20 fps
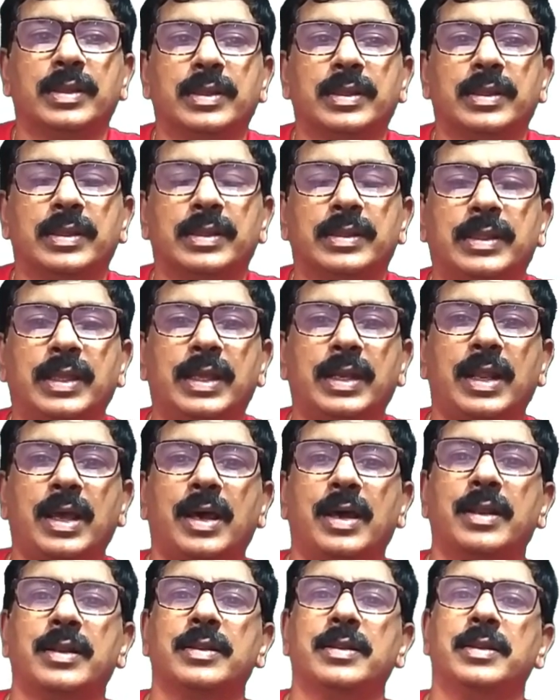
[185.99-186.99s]
There
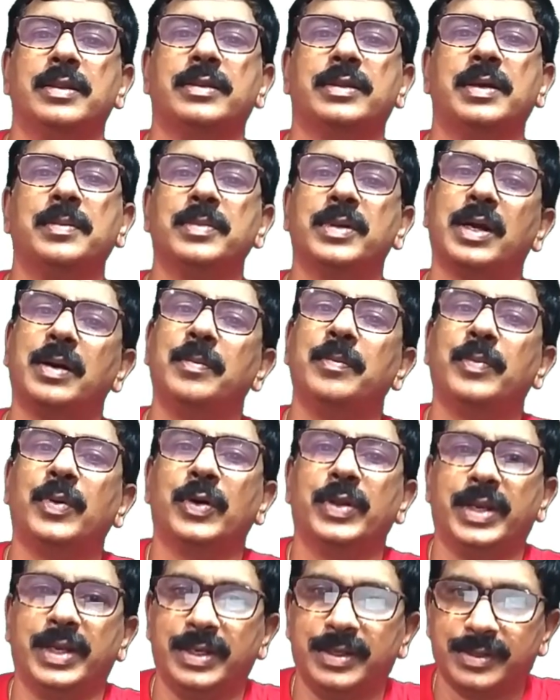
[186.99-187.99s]
are some
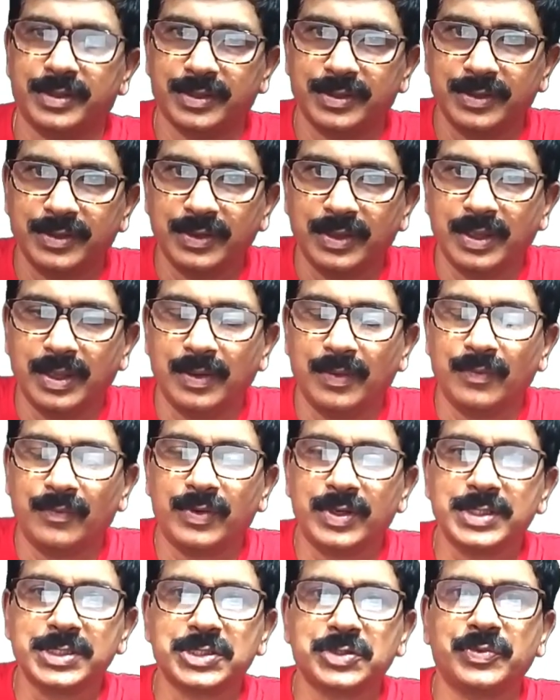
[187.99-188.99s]
components.
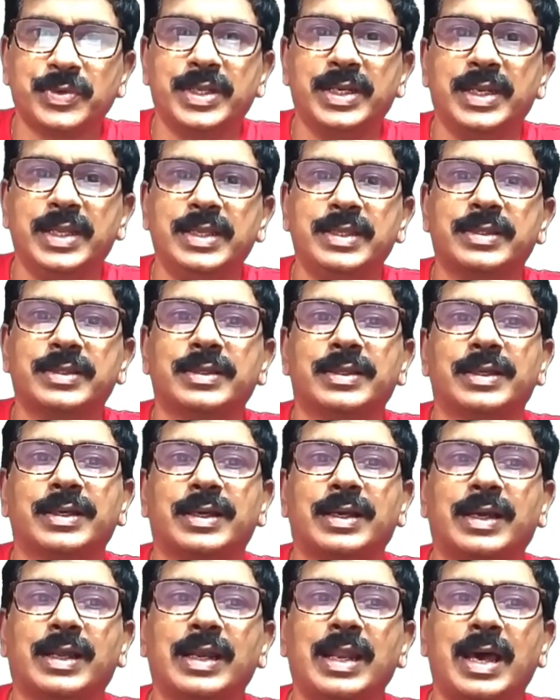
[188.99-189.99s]
First one is
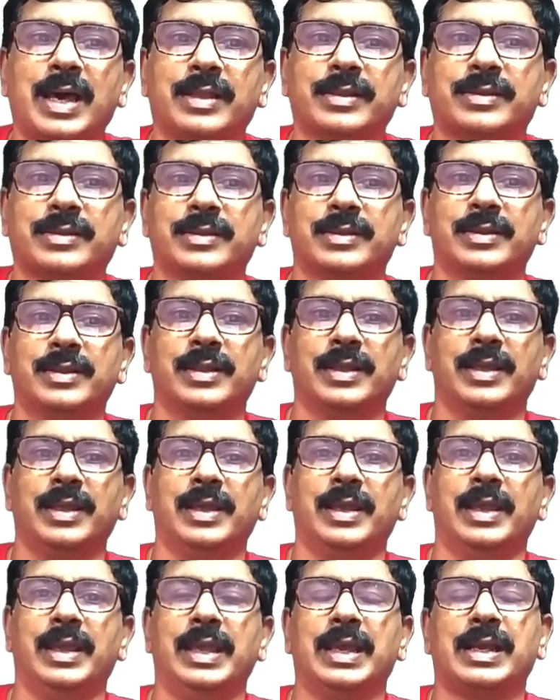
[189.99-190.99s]
class.
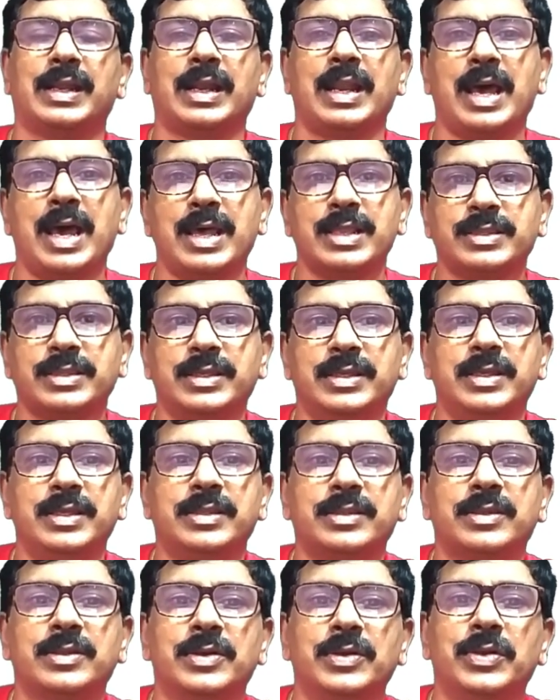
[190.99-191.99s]
A class
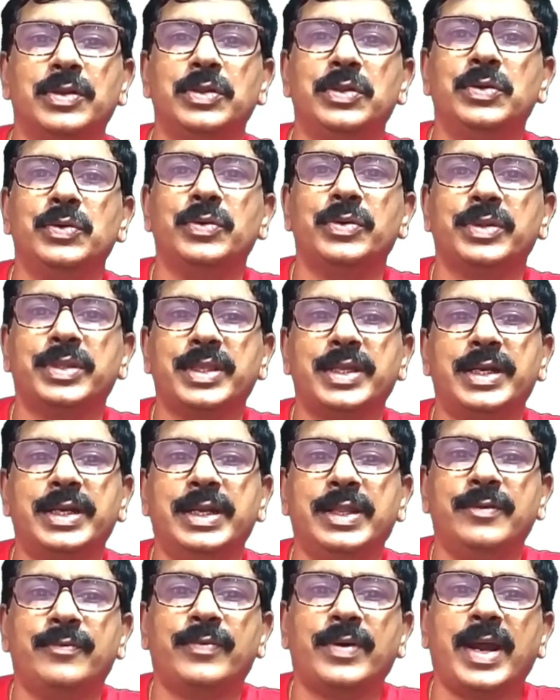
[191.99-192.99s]
is
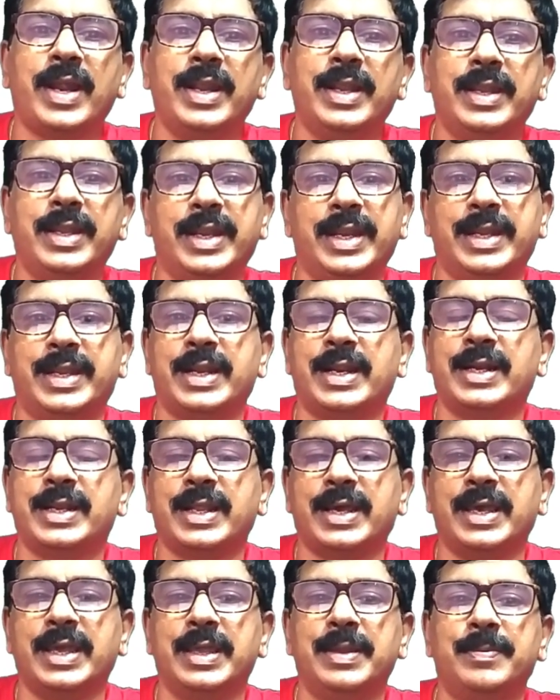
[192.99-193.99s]
user-defined data
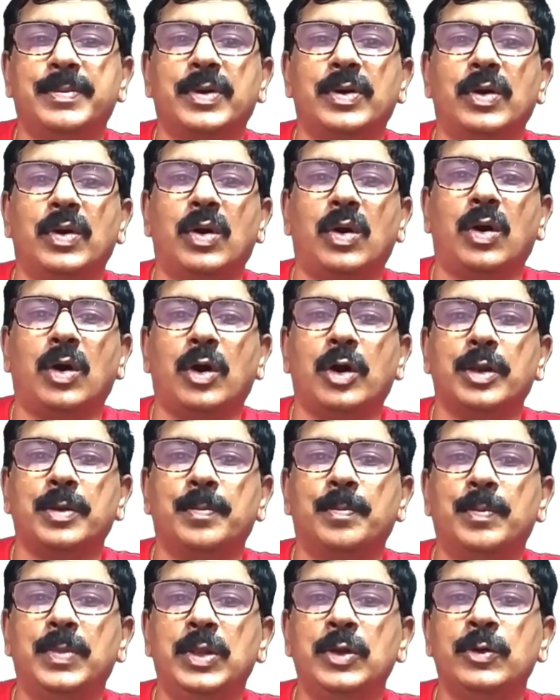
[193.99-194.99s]
type or
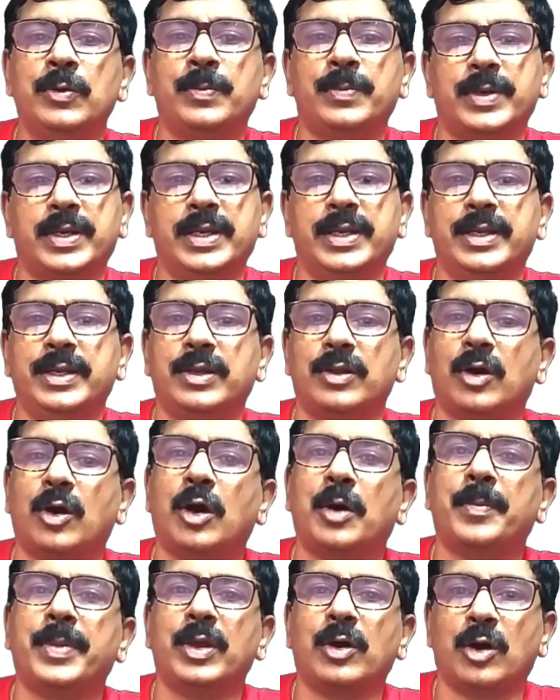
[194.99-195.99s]
blueprint
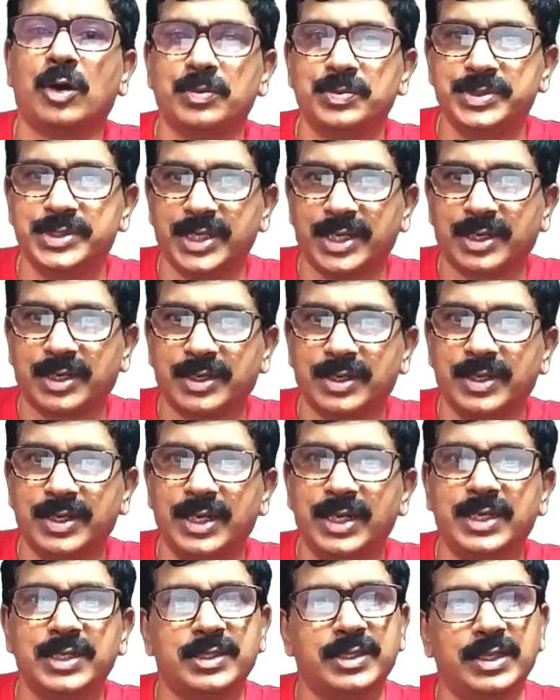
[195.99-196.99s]
of an object.
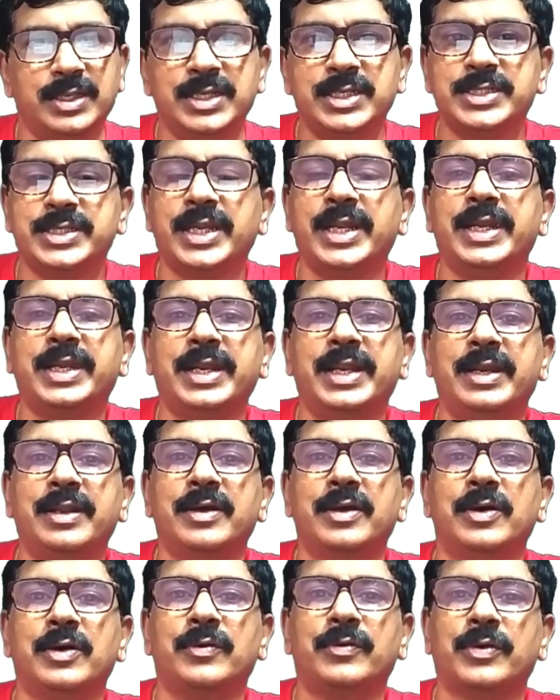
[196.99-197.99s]
It is
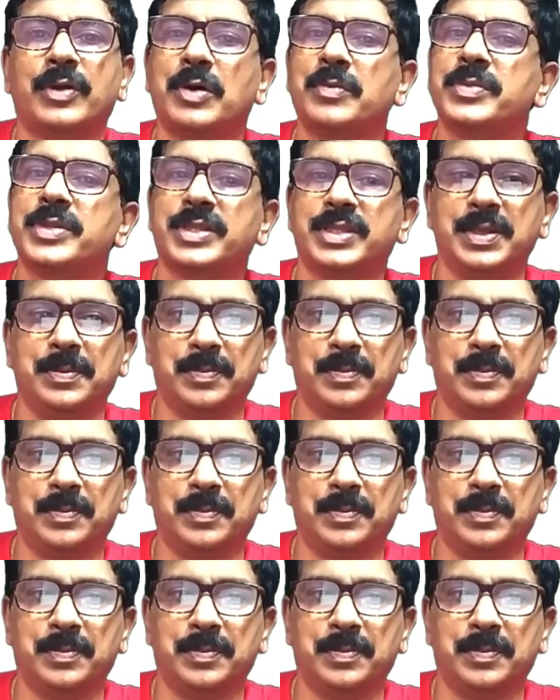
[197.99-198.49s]
initiated from C++.